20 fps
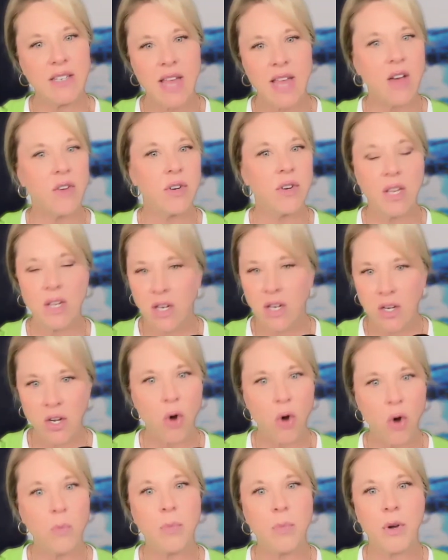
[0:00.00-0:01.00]
down in a
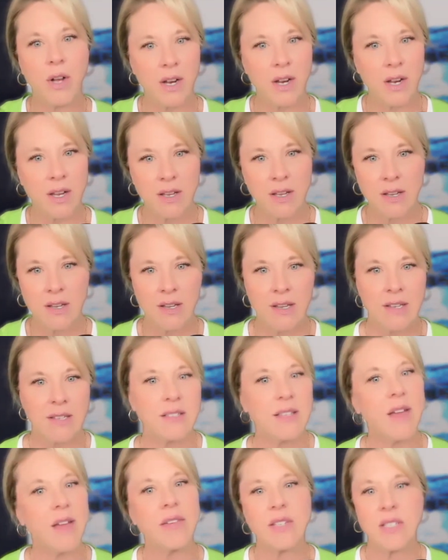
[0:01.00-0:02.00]
notebook
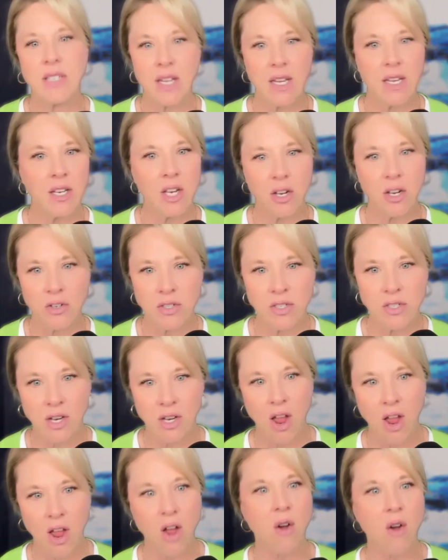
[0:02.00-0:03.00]
17 years
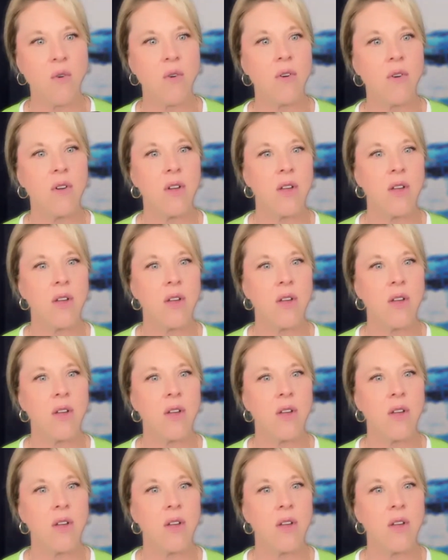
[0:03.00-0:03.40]
ago,